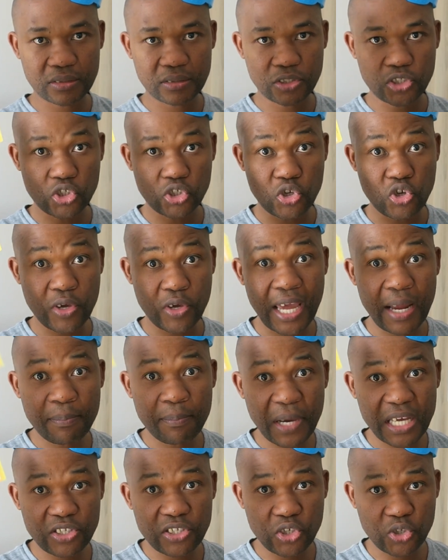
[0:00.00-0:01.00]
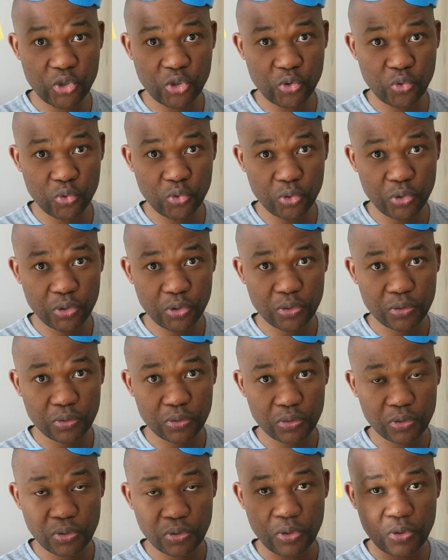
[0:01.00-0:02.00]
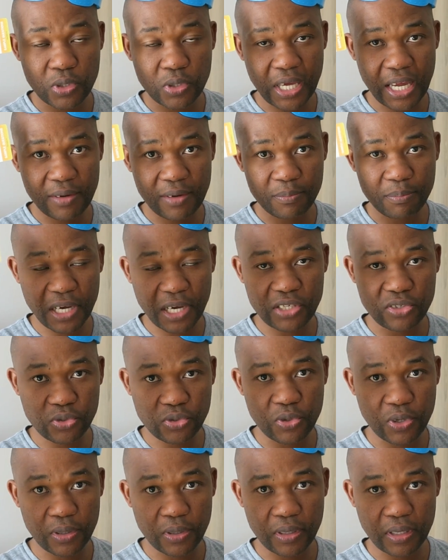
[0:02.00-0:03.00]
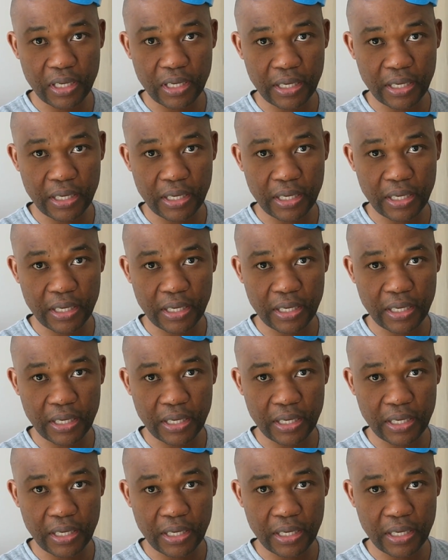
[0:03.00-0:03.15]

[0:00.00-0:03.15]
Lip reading: So you can pass your school, you can pass your